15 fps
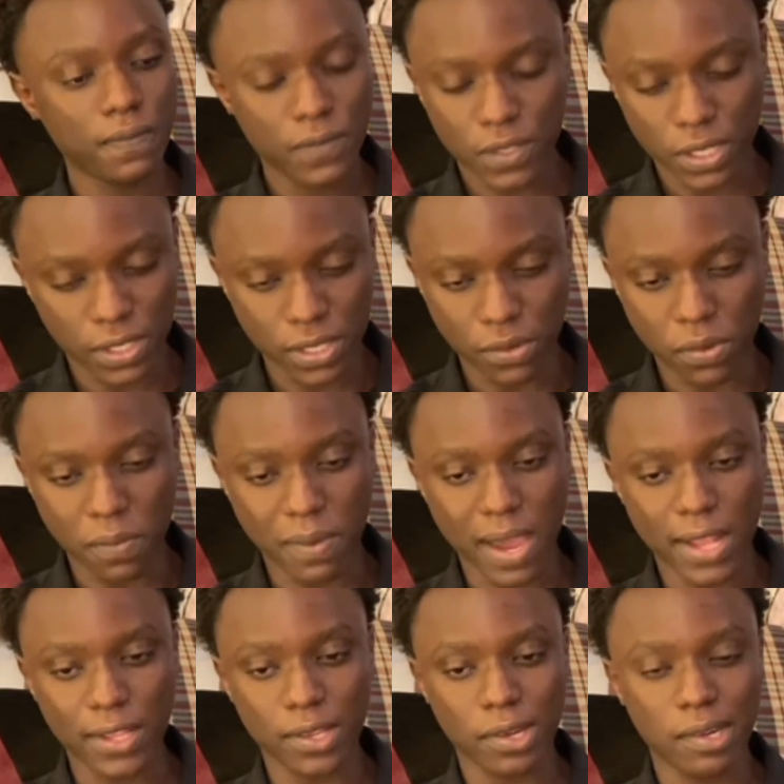Just a
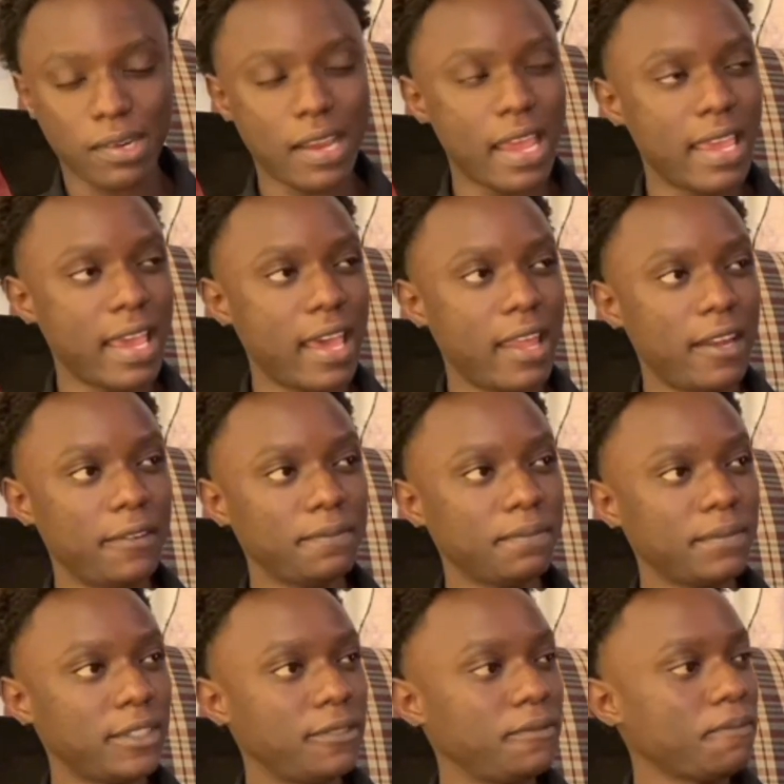reminder. Again,
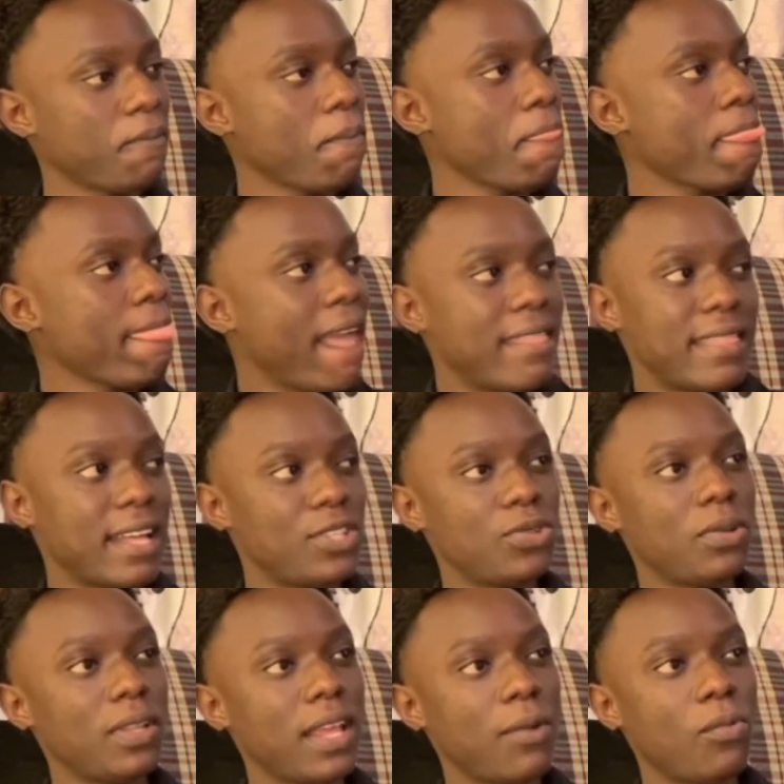that's
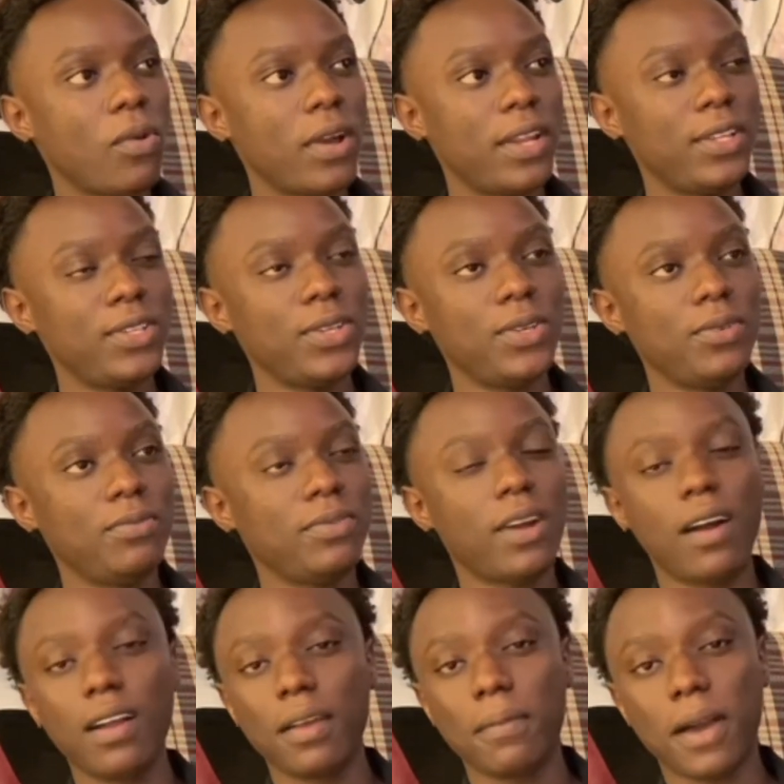all I wanted to
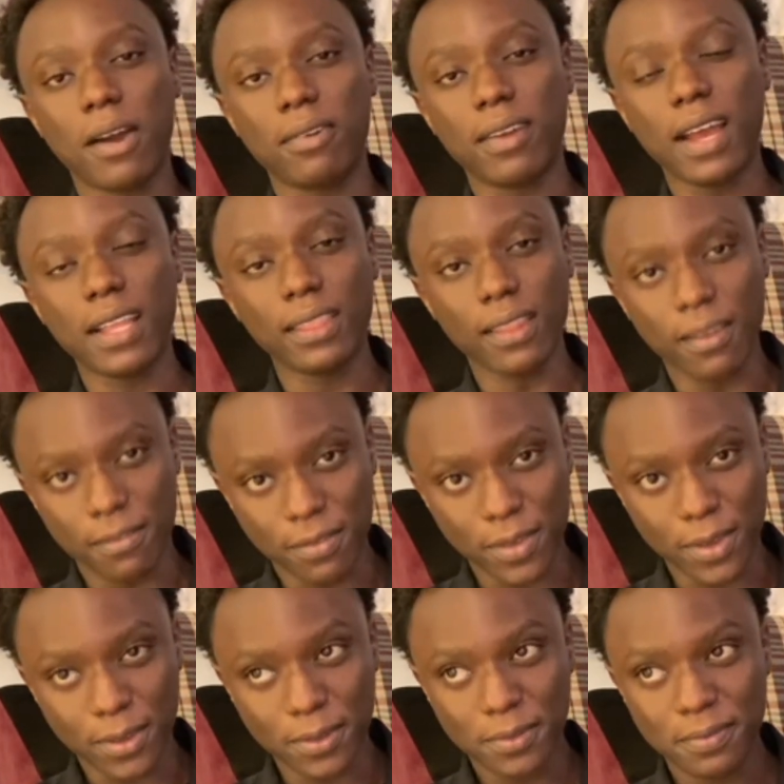talk about. I love
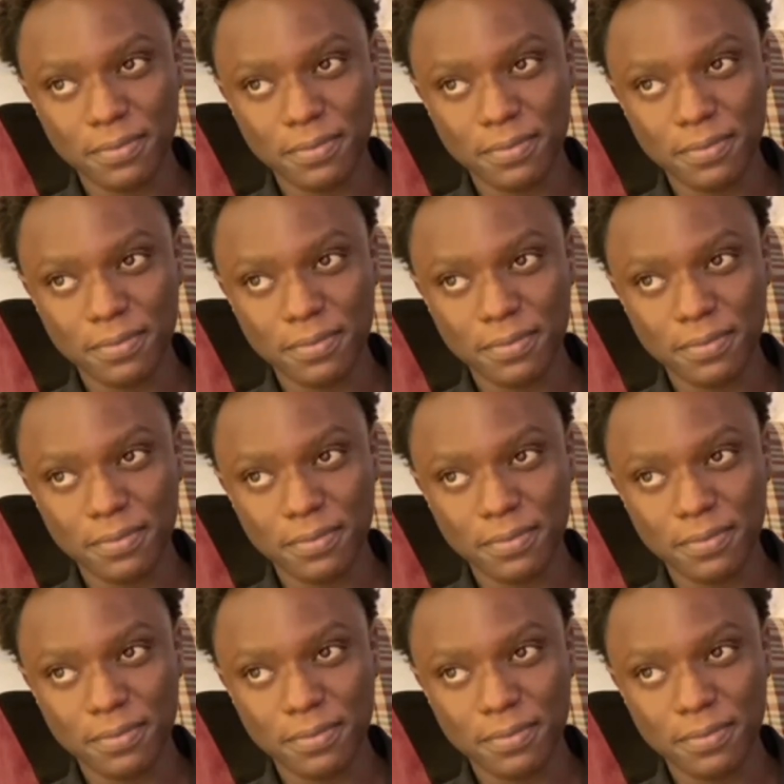you.